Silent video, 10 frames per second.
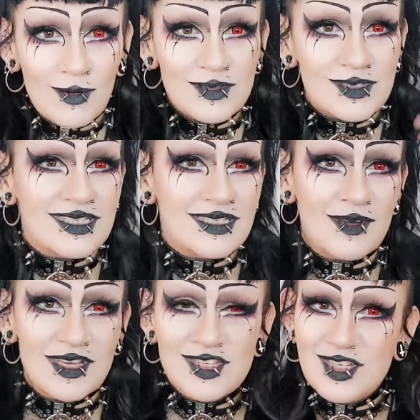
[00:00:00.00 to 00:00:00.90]
so
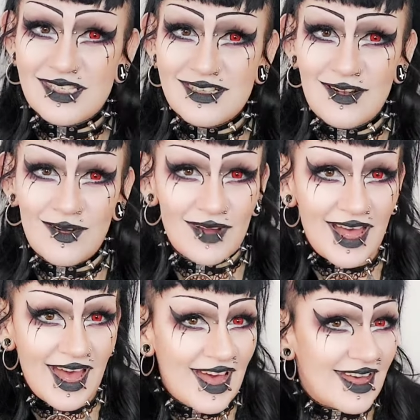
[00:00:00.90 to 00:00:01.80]
it's just long
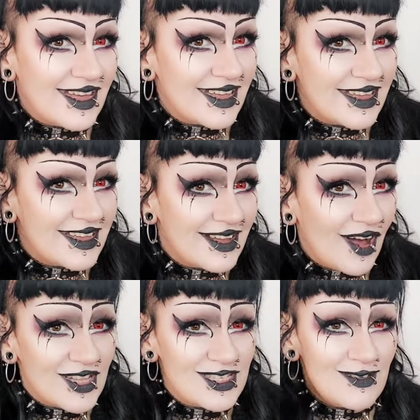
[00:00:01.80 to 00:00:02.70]
hair.
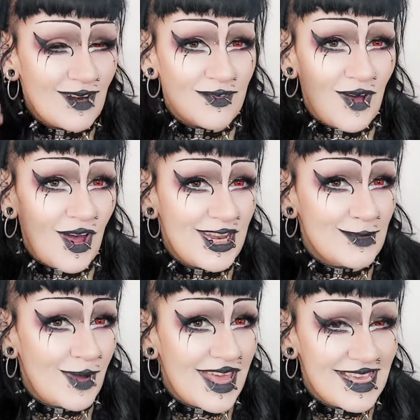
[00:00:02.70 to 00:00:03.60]
I do love hiding
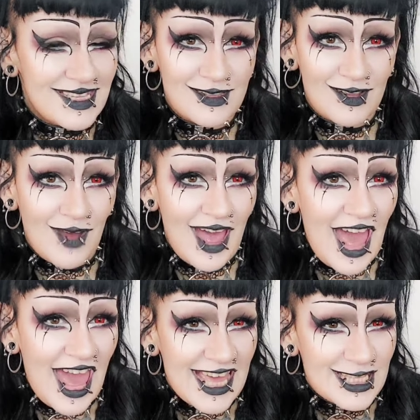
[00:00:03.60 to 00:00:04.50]
my ears, though. I
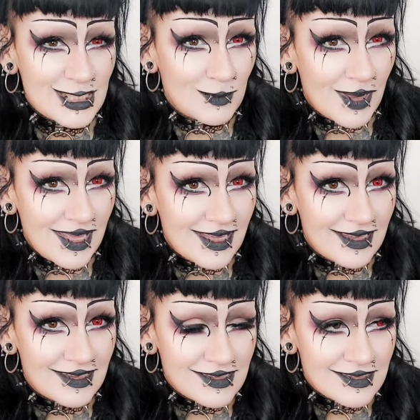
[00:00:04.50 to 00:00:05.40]
hate my
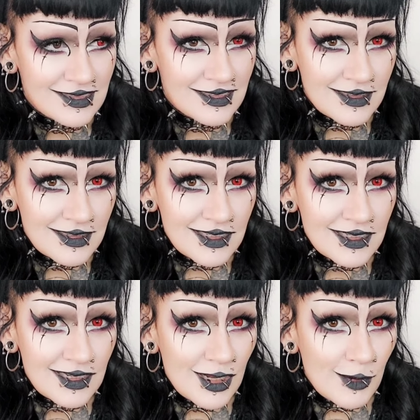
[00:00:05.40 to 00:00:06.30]
ears.
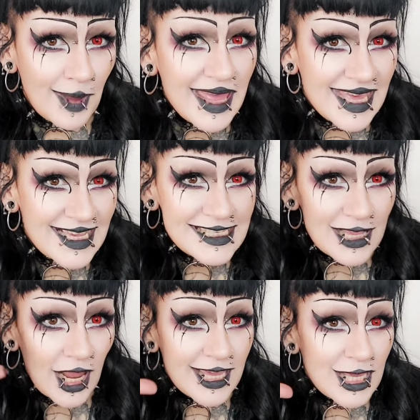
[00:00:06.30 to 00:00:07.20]
My ears are
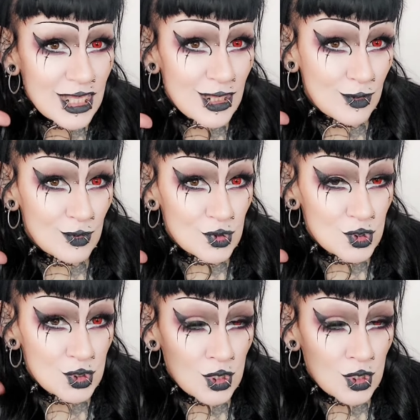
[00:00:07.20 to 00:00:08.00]
like huge